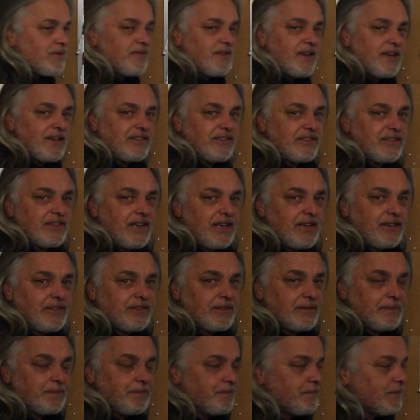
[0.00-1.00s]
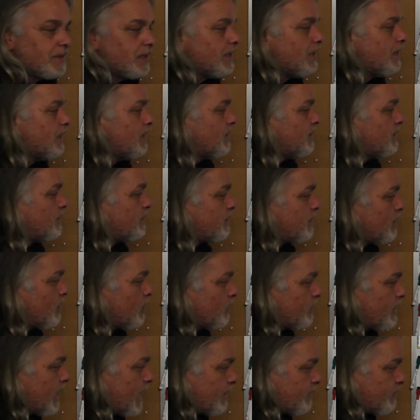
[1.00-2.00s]
vegetation.
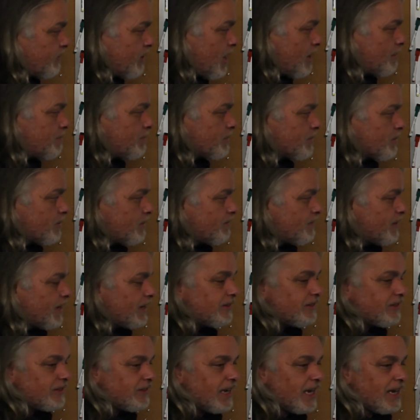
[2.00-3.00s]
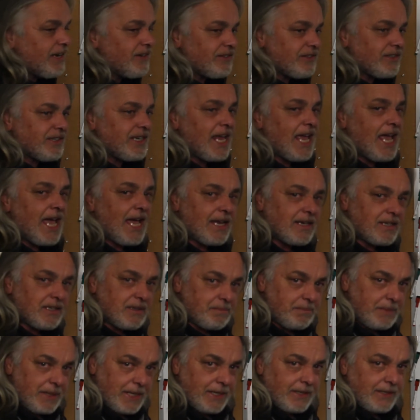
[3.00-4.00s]
So that tropical vegetation had
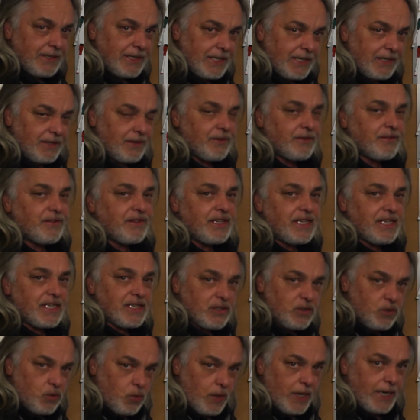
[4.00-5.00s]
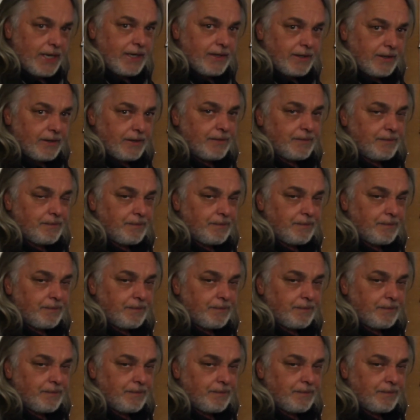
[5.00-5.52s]
to be near the equator.